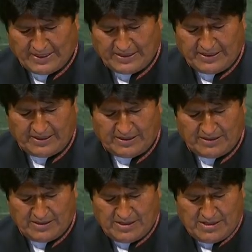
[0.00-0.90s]
And
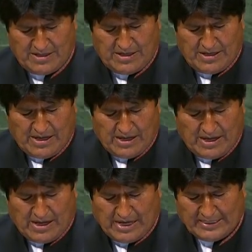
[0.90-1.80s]
this has been achieved
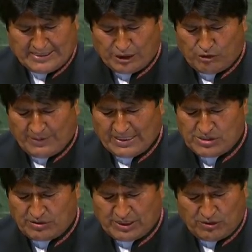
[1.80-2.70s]
thanks to the
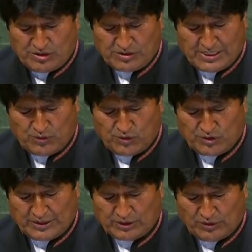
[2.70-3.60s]
unity of the Bolivian
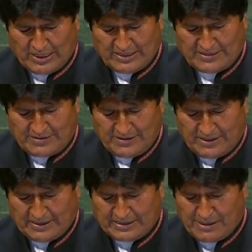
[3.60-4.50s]
people
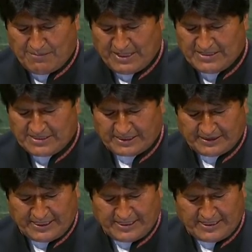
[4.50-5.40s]
and our
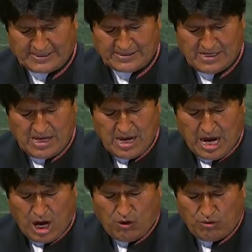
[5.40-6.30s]
defense of our
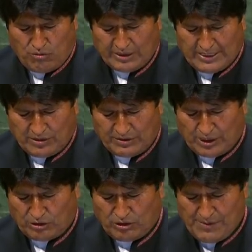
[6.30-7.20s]
sovereignty
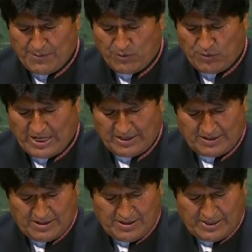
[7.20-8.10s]
and
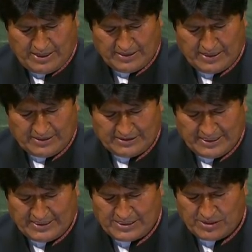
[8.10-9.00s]
our
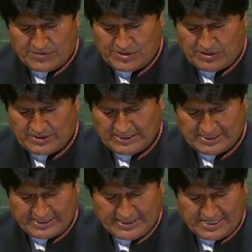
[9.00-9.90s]
recuperation of our natural
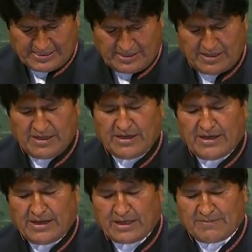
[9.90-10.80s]
resources
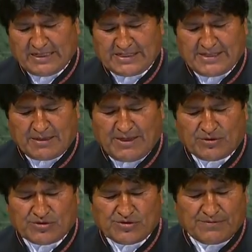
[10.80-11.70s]
and
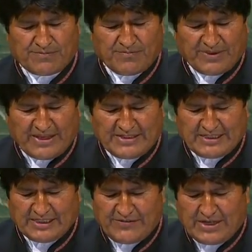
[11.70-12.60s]
strategic
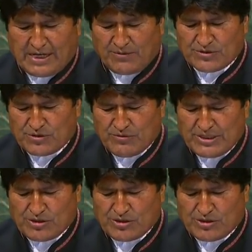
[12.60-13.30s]
enterprises,